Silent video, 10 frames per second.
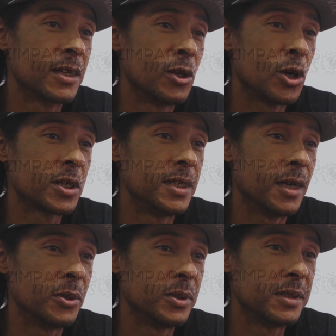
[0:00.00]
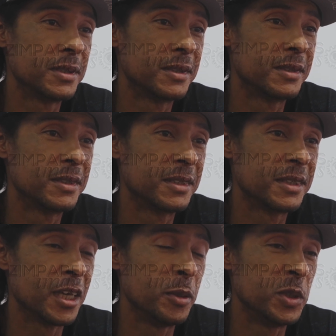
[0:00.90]
lockdown
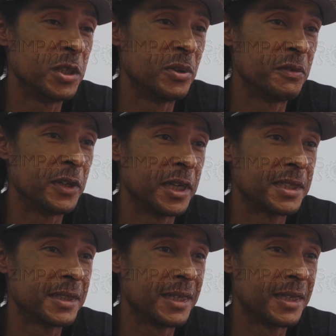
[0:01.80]
came into effect.